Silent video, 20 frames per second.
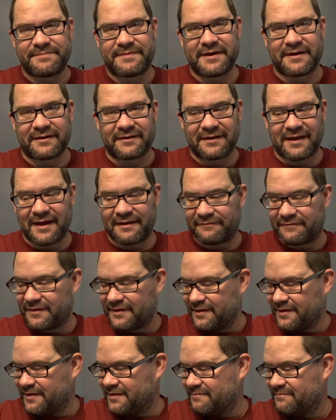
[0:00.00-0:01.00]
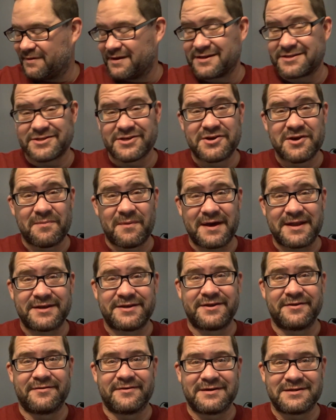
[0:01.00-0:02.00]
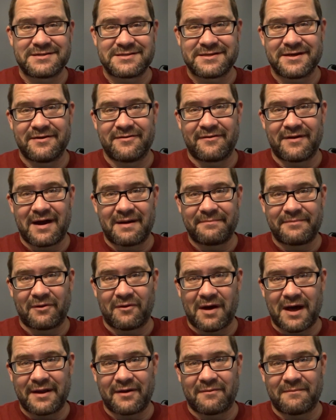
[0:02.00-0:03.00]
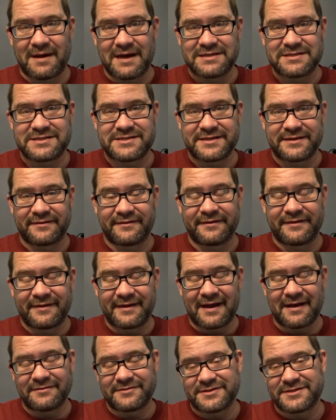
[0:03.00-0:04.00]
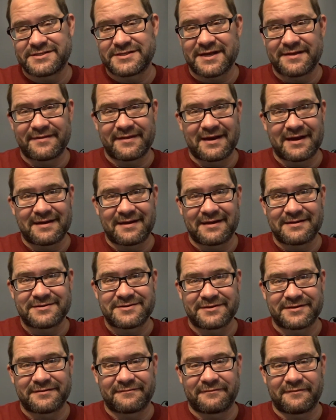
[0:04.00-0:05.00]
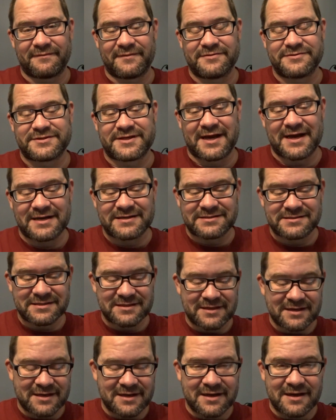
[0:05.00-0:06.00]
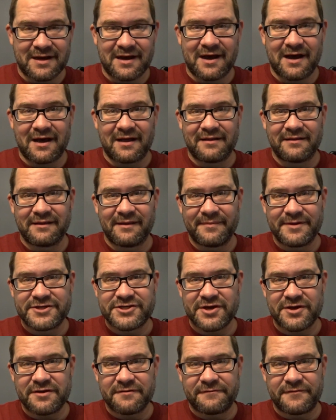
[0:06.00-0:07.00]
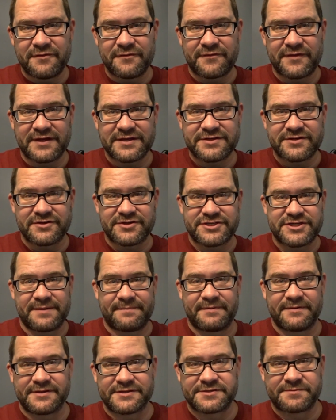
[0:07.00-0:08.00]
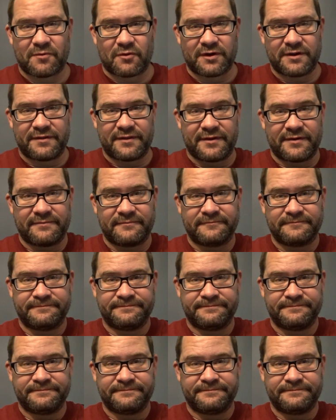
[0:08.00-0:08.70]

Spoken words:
Picker Life. But it's a good way to do it, so I don't mind stealing it. I'll just say that I took it from those guys. Let me show you a few things that are shipping this morning, though.